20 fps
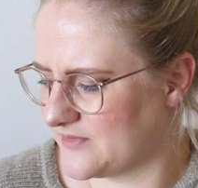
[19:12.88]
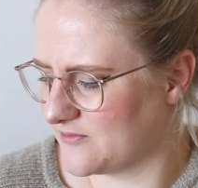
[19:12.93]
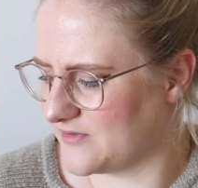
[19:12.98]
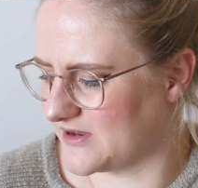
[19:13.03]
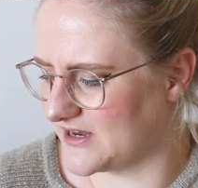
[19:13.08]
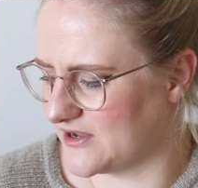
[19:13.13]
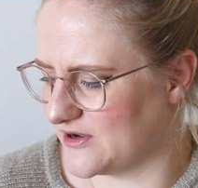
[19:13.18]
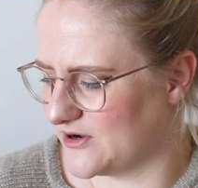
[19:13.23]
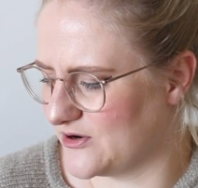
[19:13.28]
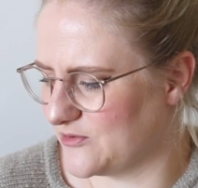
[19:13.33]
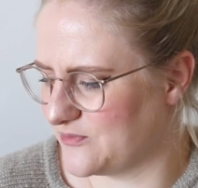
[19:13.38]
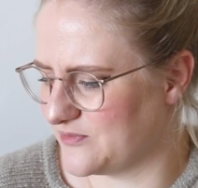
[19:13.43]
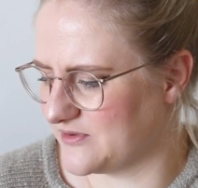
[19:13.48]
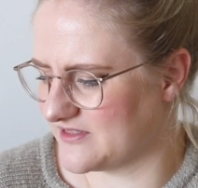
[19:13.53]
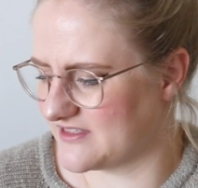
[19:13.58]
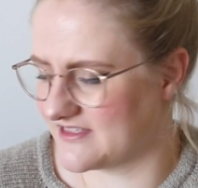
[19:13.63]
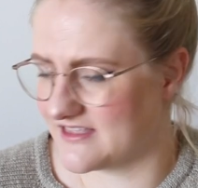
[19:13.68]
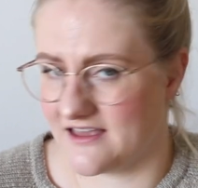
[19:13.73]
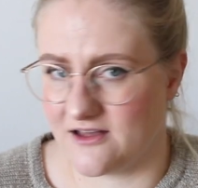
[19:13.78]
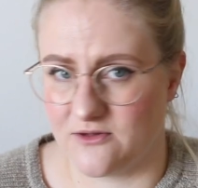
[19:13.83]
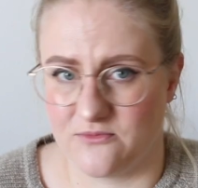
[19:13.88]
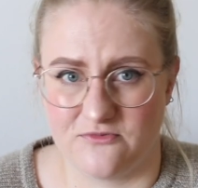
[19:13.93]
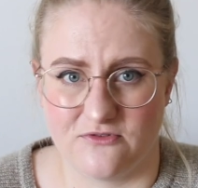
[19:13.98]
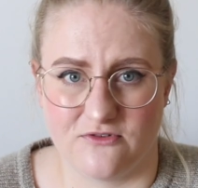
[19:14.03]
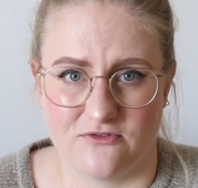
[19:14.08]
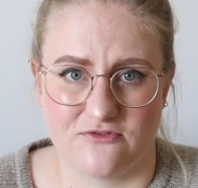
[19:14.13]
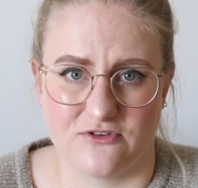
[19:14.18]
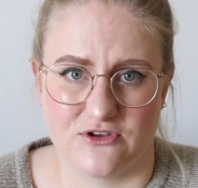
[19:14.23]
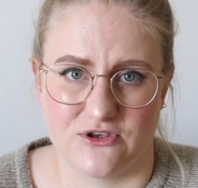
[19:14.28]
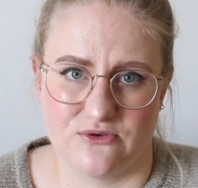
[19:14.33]
But I hope it's
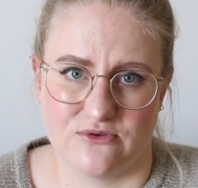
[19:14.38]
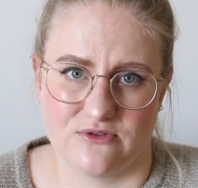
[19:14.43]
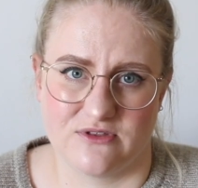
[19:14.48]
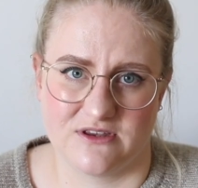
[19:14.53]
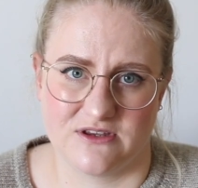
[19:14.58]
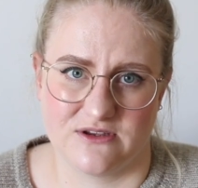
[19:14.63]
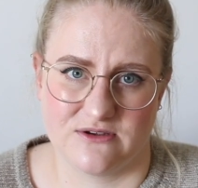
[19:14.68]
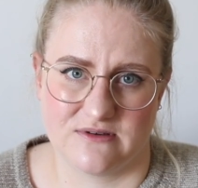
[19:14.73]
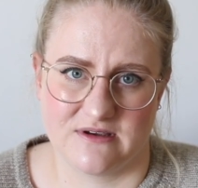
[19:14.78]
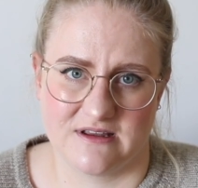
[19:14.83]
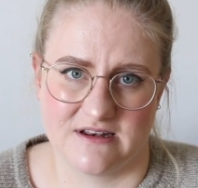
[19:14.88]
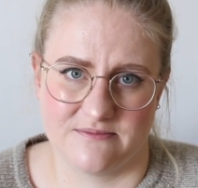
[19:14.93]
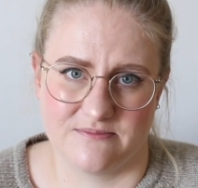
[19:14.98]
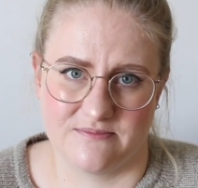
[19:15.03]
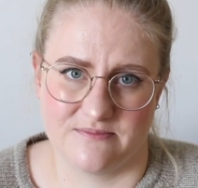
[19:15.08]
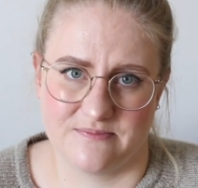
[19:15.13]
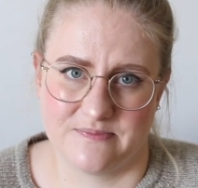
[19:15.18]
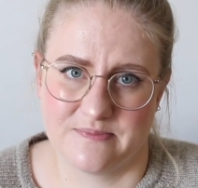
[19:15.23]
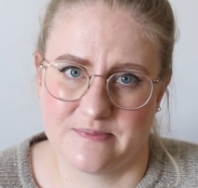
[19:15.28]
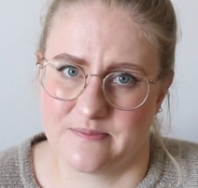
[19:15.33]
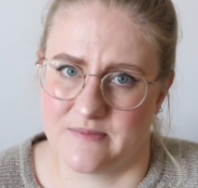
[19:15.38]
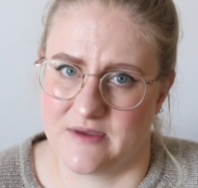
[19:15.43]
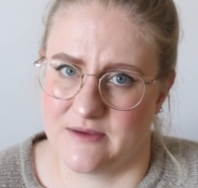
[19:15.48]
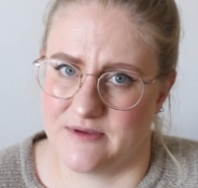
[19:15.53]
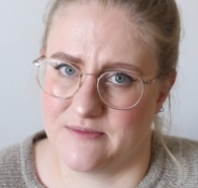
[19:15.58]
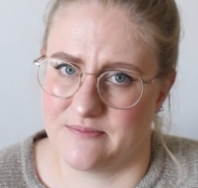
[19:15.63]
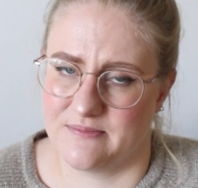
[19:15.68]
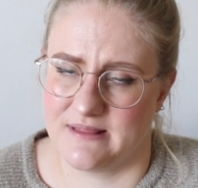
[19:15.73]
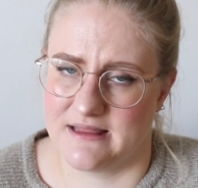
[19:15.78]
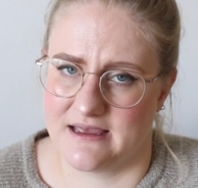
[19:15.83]
helpful for you that you can
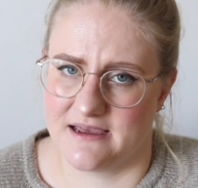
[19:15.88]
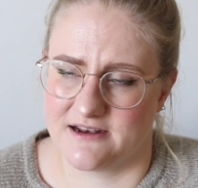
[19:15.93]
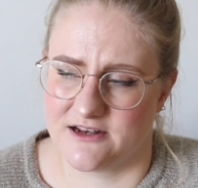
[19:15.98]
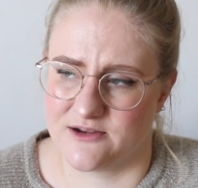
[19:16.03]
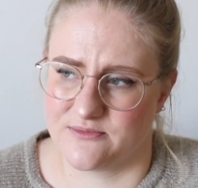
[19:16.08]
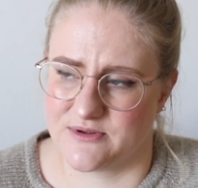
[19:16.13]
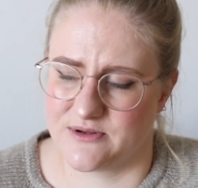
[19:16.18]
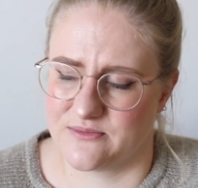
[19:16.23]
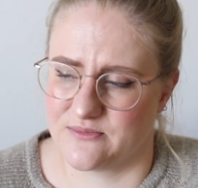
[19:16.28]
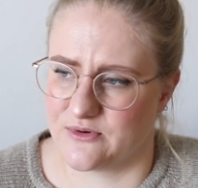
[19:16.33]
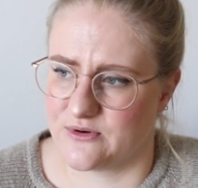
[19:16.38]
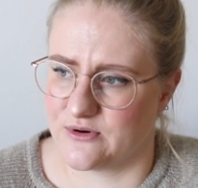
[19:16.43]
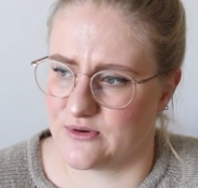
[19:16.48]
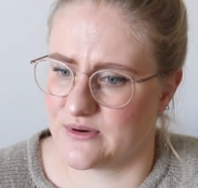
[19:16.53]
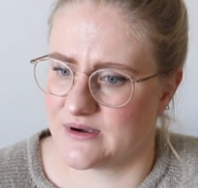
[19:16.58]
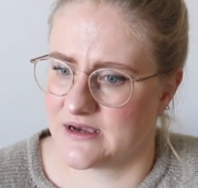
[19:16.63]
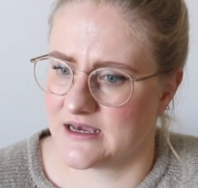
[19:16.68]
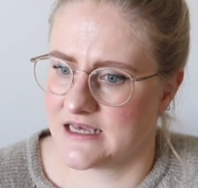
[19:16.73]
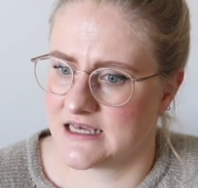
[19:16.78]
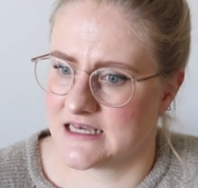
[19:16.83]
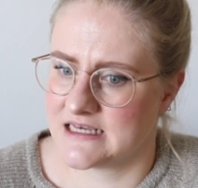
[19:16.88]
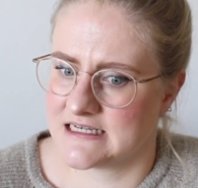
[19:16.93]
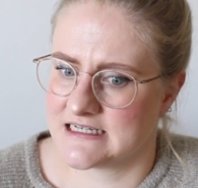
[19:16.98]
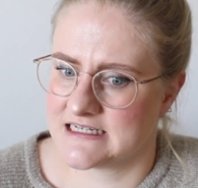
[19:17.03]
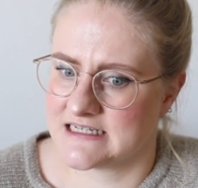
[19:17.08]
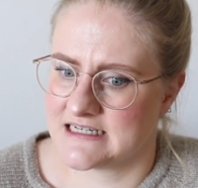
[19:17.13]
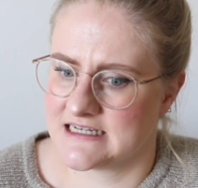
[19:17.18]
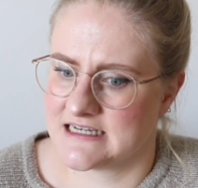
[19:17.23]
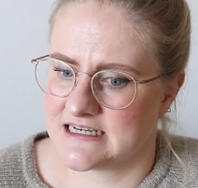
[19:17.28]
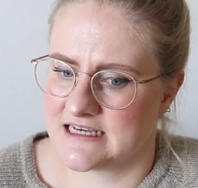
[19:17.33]
maybe plan a bit more
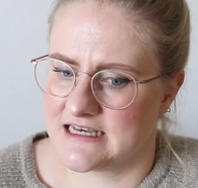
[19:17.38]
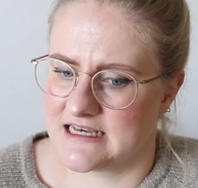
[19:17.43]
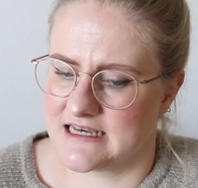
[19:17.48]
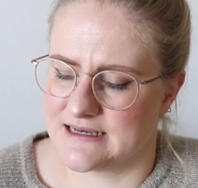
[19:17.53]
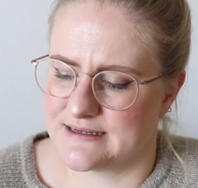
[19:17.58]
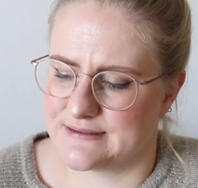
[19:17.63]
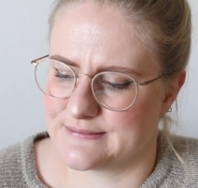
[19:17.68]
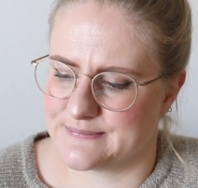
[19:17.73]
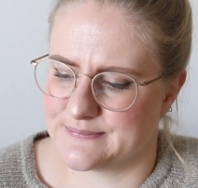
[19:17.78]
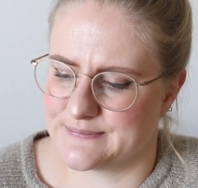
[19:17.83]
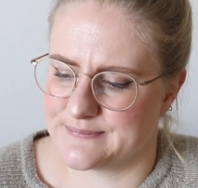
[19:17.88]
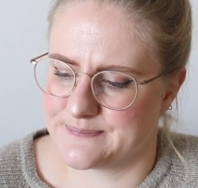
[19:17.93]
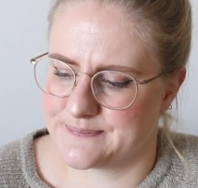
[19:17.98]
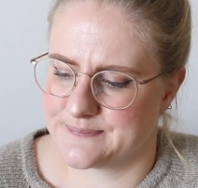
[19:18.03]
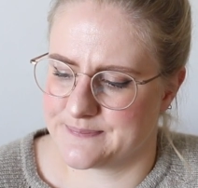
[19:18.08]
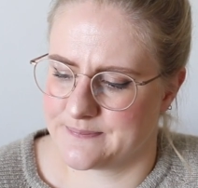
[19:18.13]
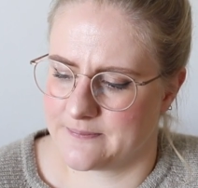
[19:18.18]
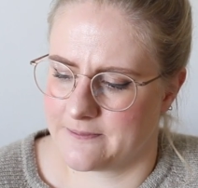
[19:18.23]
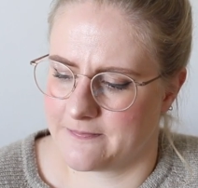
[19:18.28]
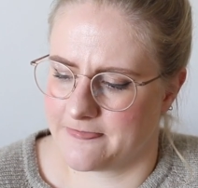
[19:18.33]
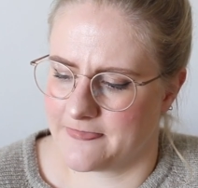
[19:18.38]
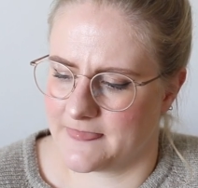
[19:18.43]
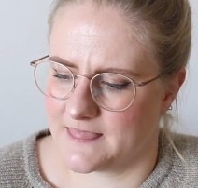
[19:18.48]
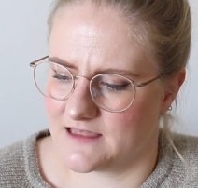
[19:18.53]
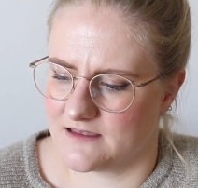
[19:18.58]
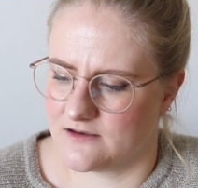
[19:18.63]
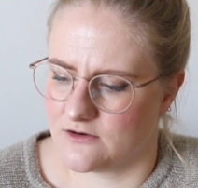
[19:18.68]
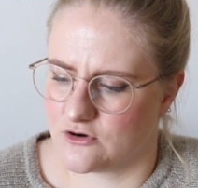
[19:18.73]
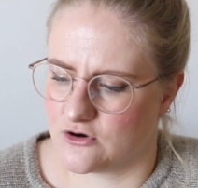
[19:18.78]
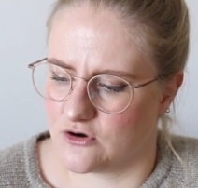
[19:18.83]

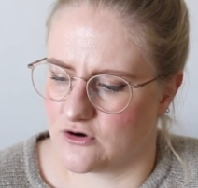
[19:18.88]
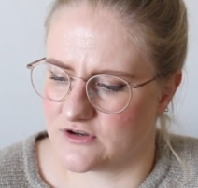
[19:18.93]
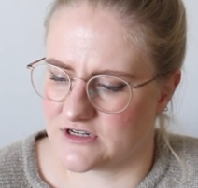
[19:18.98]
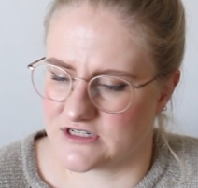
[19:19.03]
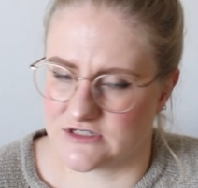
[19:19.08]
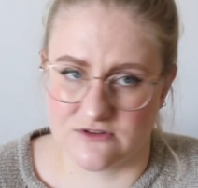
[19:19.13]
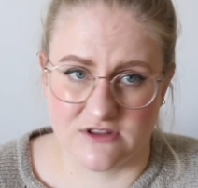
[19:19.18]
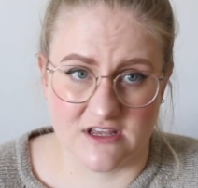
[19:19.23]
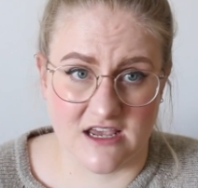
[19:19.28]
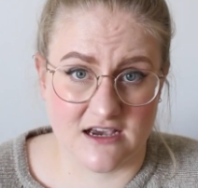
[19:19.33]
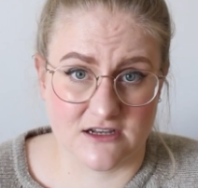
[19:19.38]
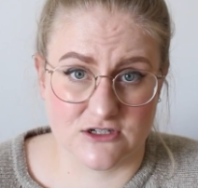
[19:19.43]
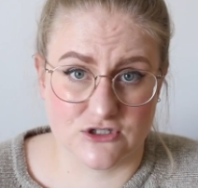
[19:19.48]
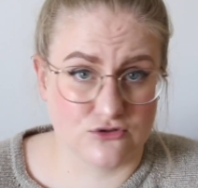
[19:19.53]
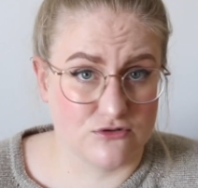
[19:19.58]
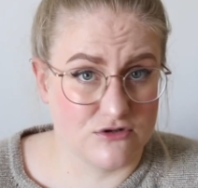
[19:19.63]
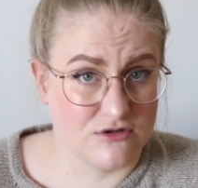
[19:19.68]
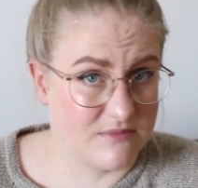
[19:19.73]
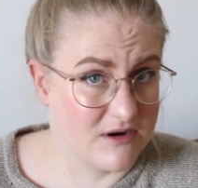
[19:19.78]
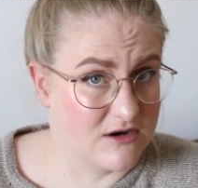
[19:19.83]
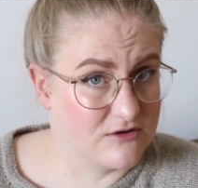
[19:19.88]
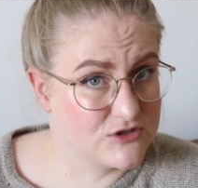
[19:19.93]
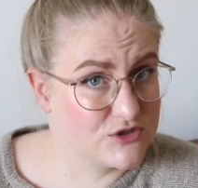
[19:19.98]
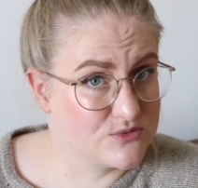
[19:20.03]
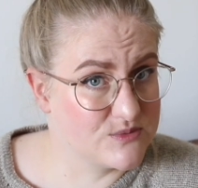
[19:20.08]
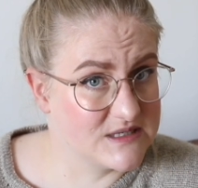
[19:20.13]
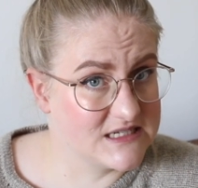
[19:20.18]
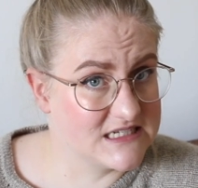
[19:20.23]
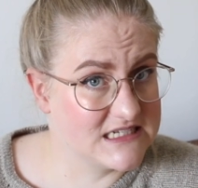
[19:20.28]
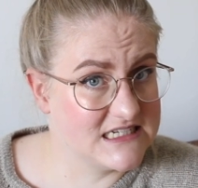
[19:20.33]
according to the actual amount
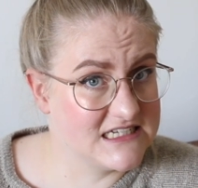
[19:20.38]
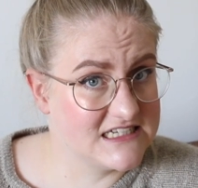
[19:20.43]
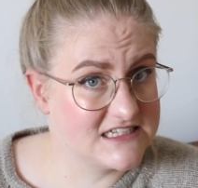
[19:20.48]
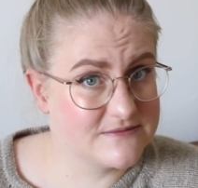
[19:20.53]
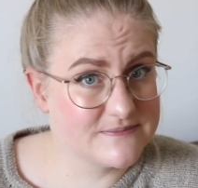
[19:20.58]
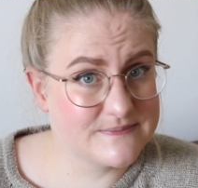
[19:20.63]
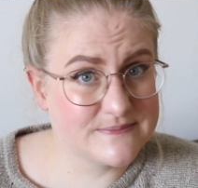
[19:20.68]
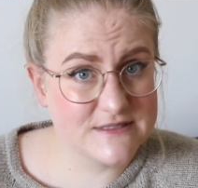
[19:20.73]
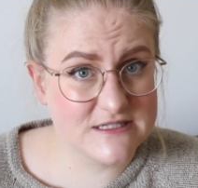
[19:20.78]
you might need.